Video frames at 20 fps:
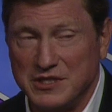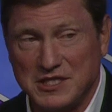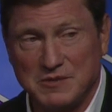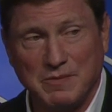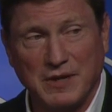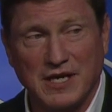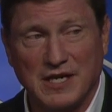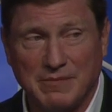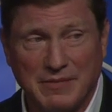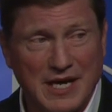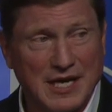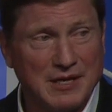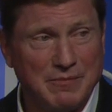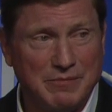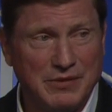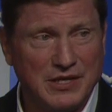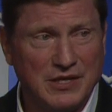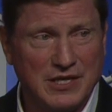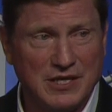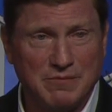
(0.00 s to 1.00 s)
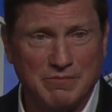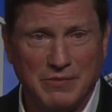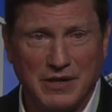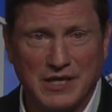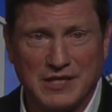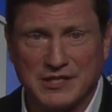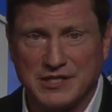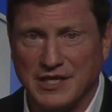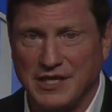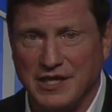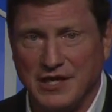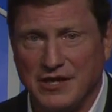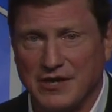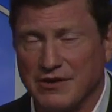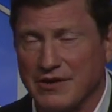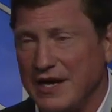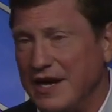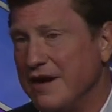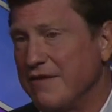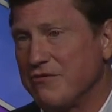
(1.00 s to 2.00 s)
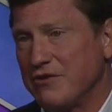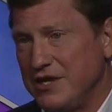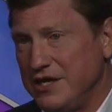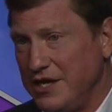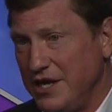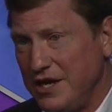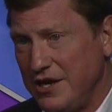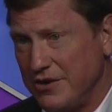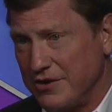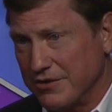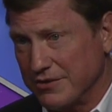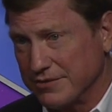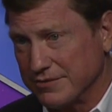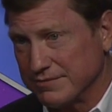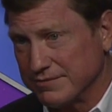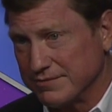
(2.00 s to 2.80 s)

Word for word: spend about a billion bucks a year every year.